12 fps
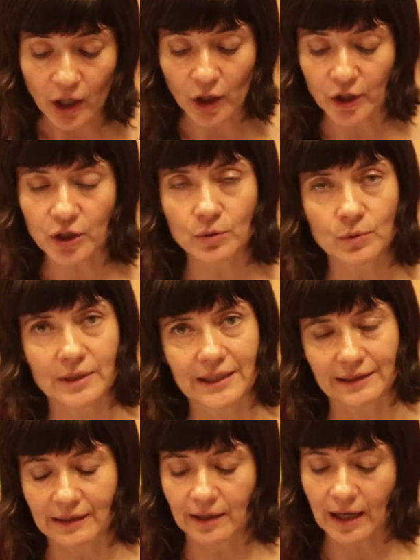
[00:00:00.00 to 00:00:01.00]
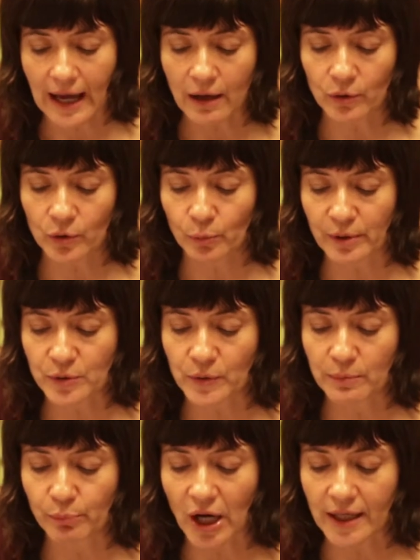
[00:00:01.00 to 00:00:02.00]
argue that the encounter
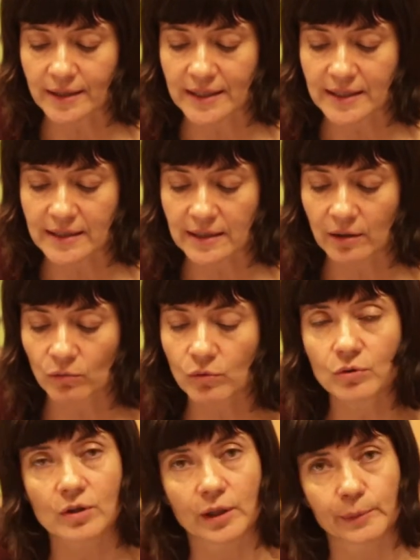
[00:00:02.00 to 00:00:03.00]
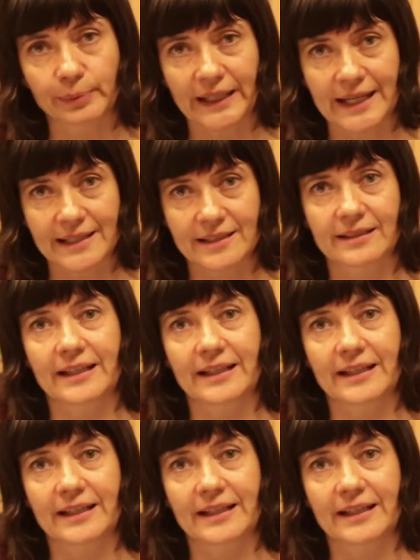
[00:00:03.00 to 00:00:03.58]
between botanists and ruderal plants